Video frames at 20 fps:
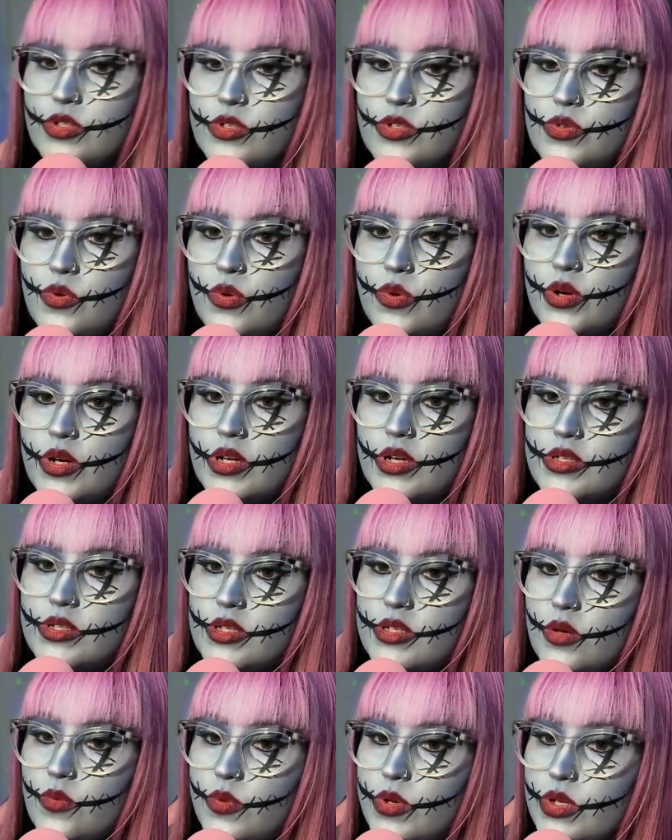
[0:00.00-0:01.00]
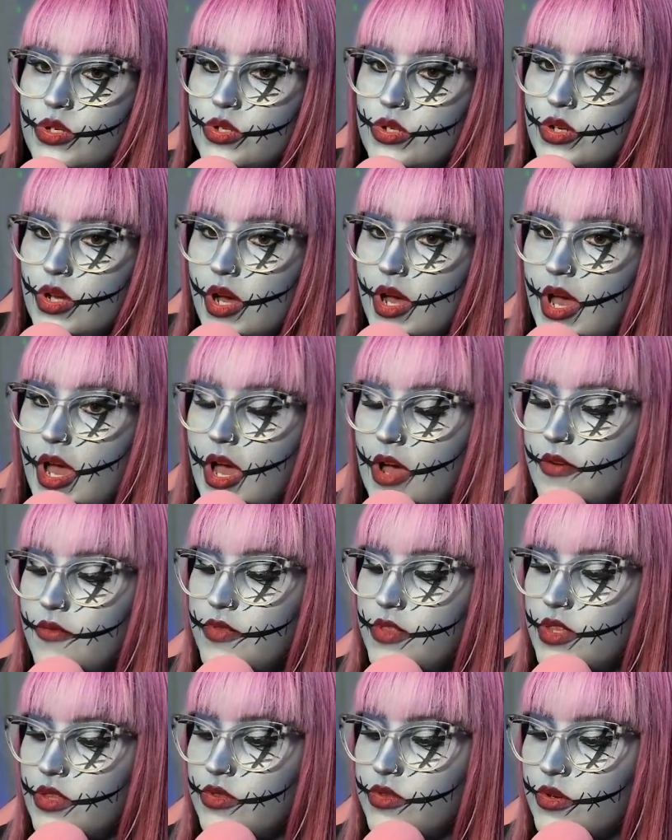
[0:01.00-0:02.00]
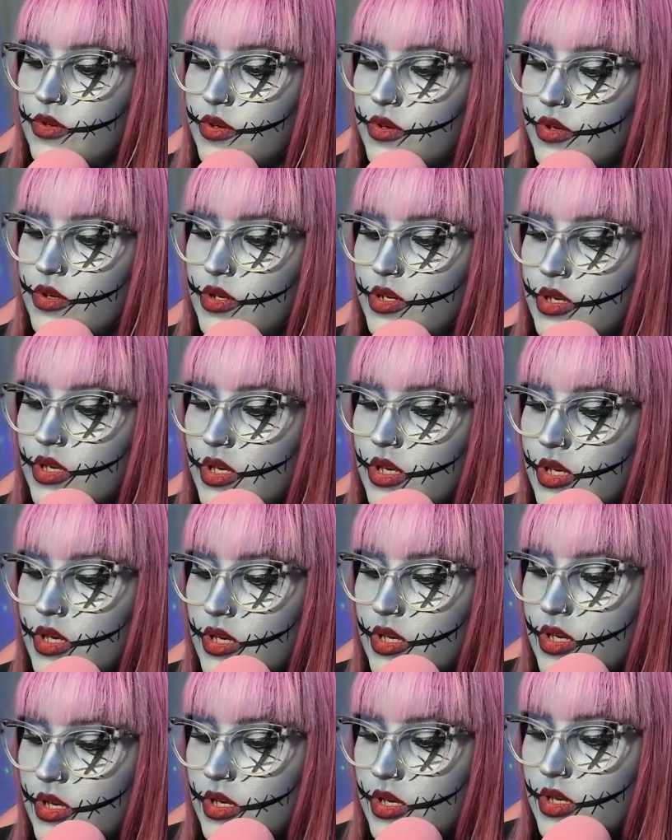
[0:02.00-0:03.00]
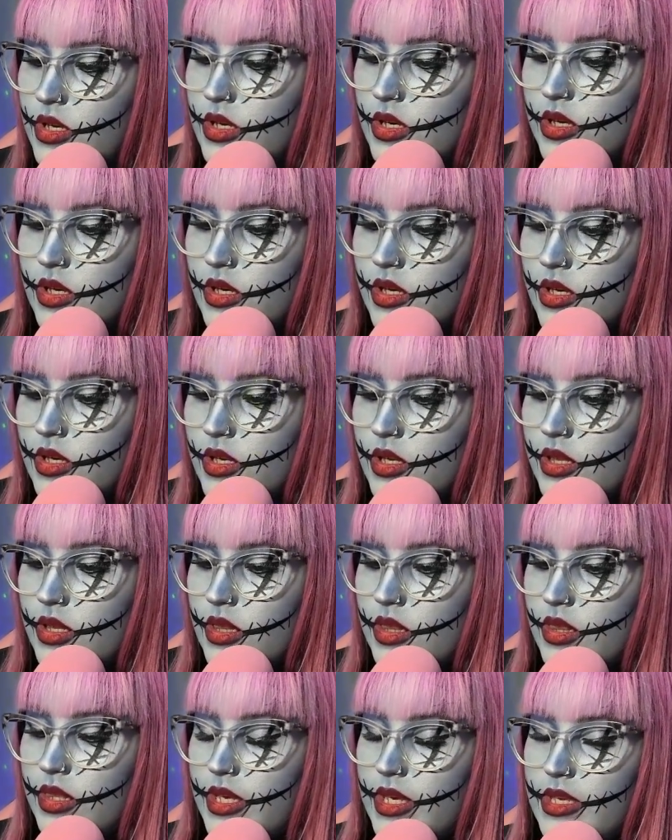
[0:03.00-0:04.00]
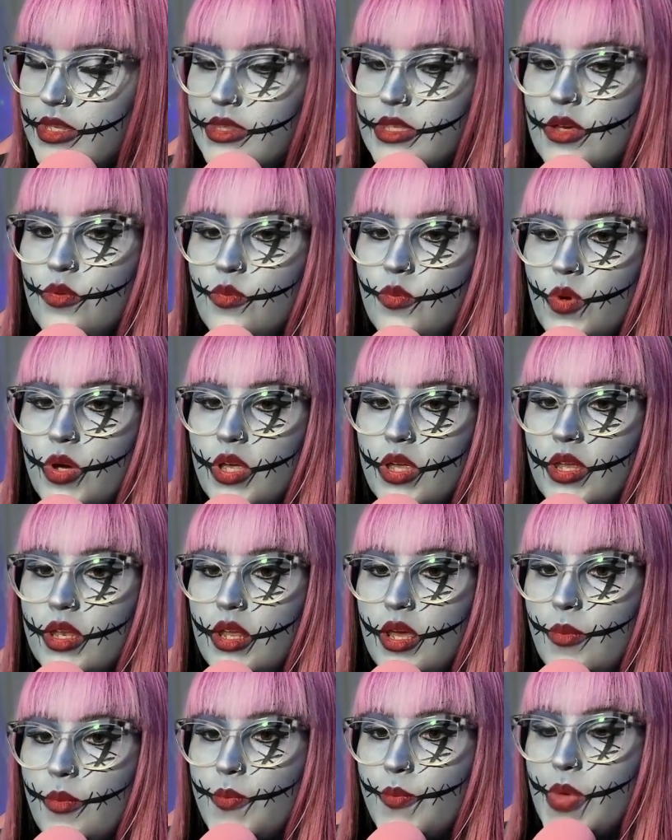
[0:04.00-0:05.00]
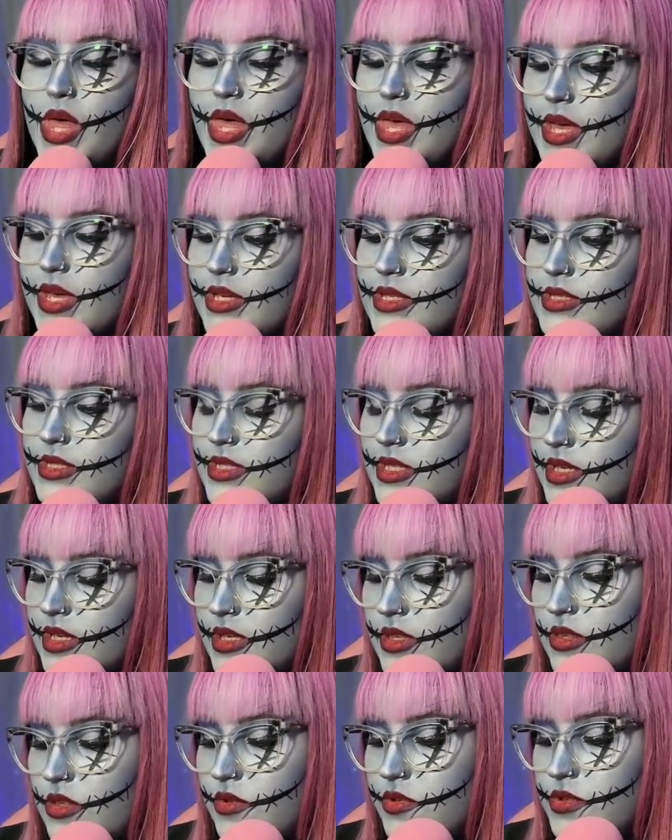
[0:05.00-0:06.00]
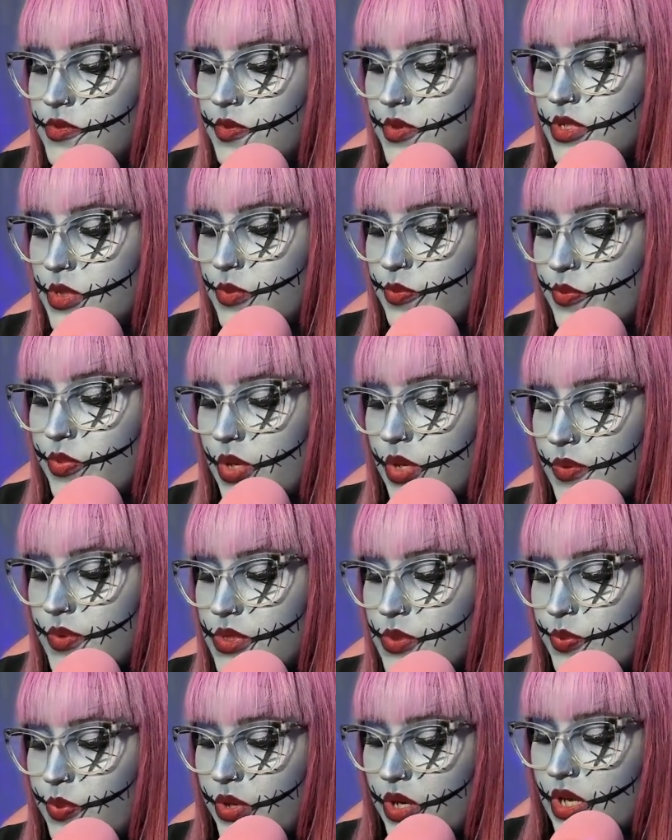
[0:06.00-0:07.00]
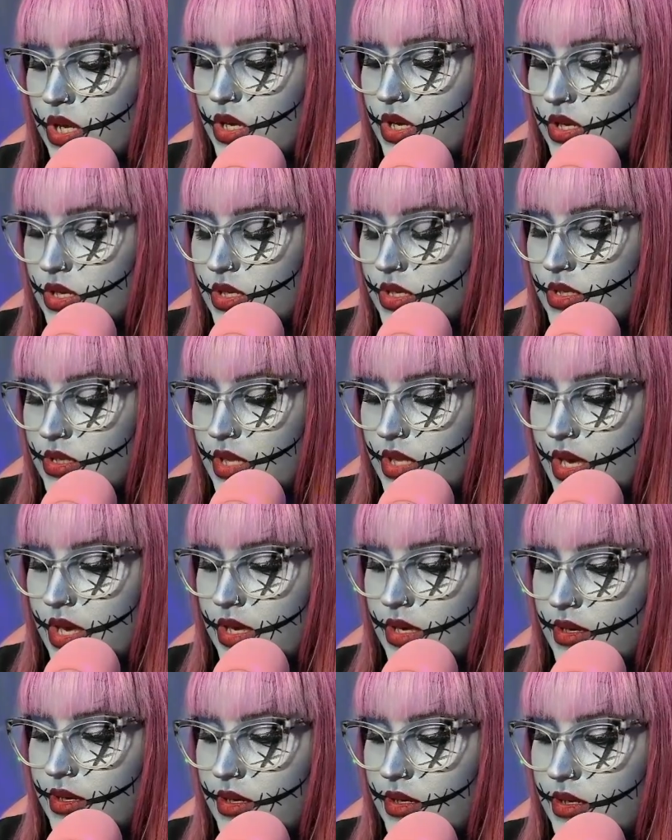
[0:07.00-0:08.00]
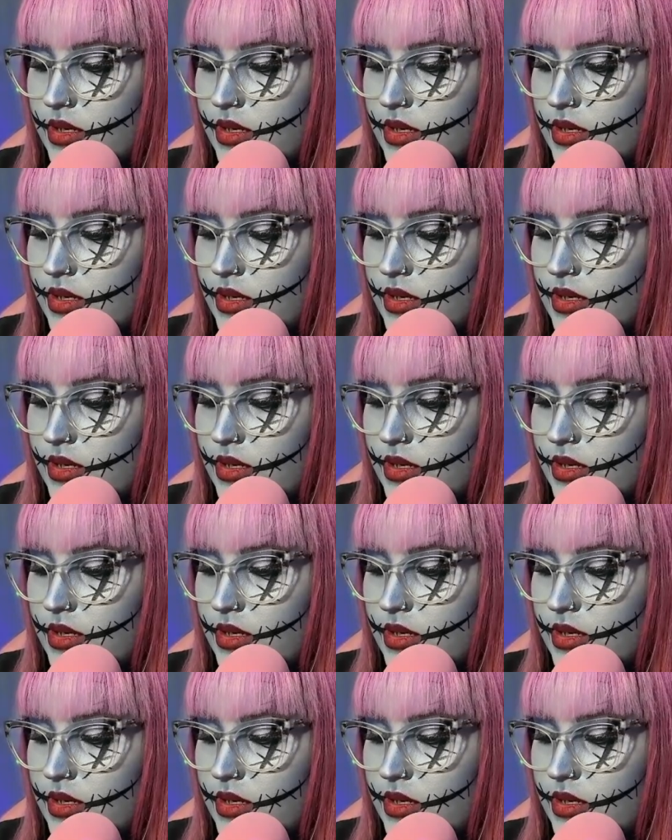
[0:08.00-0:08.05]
story, so we do not have the third lengthy one, but that was pretty good. That